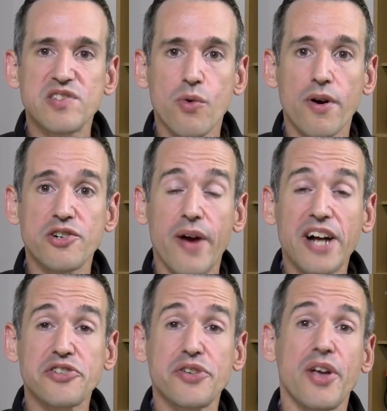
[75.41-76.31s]
and storage are
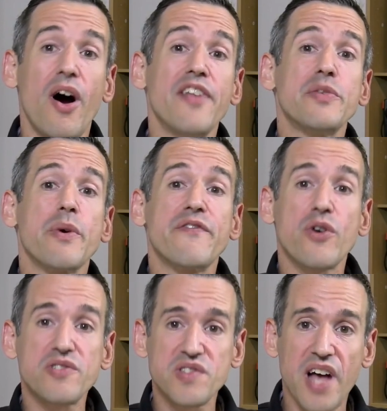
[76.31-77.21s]
actually on the
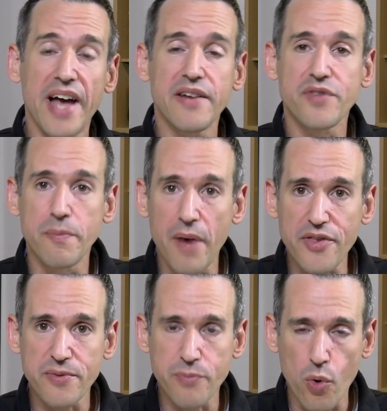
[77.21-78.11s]
reverse side of the
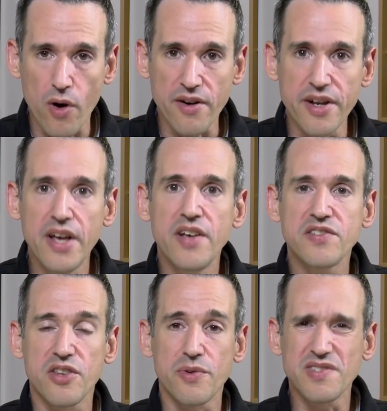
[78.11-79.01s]
motherboard.
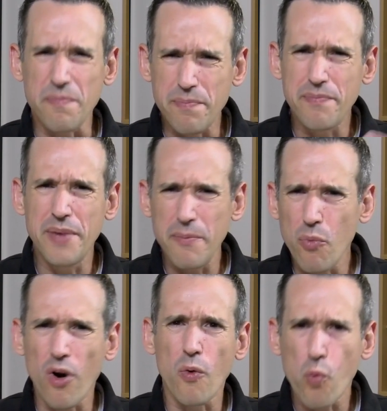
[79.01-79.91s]
So there is a bit
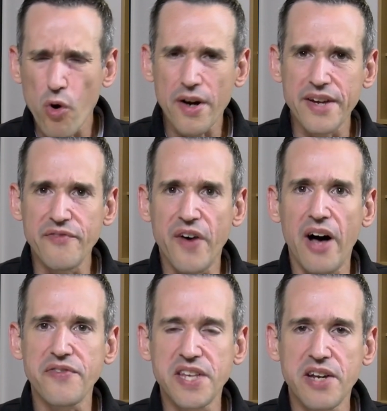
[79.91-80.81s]
more work
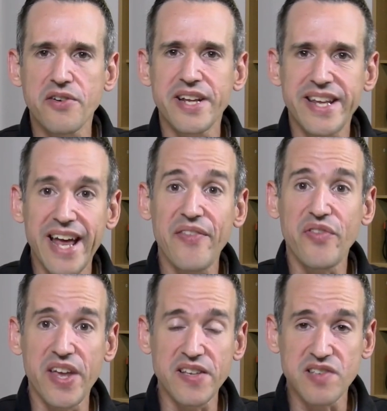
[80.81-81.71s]
involved here to
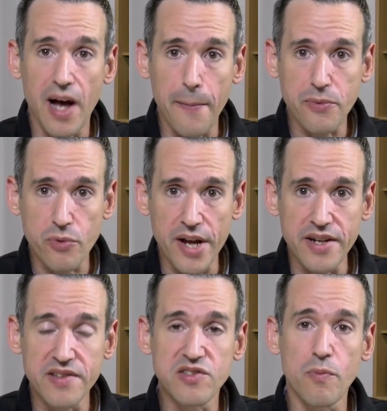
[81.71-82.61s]
get things
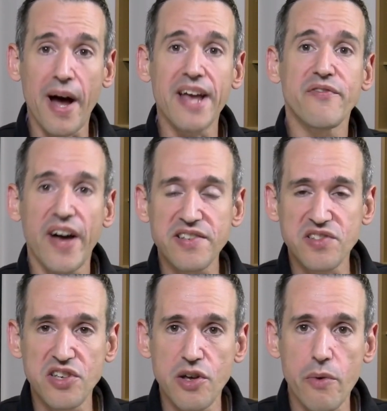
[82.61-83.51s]
upgraded. So my
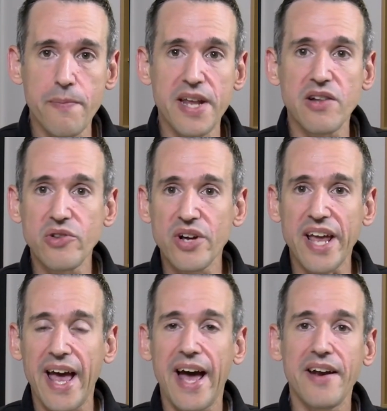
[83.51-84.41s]
advice to you would be to
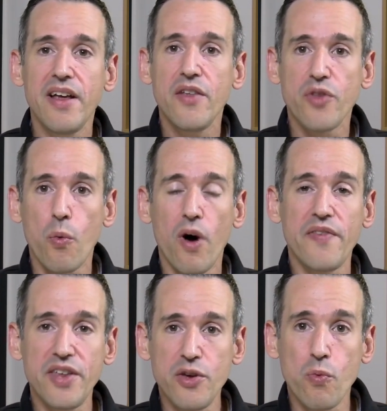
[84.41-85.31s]
look at the
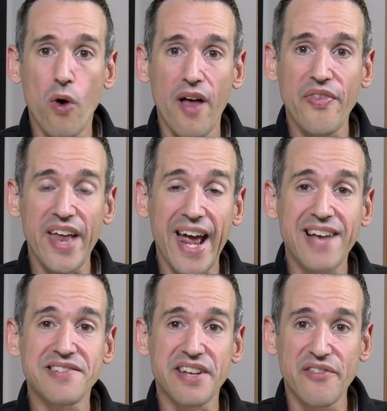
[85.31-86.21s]
one that you want that
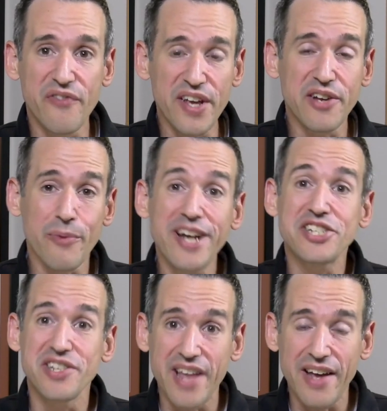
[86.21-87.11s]
has the
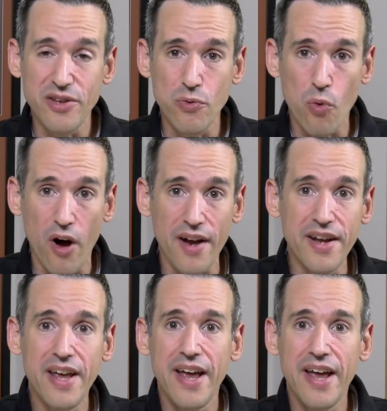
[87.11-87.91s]
configuration that you want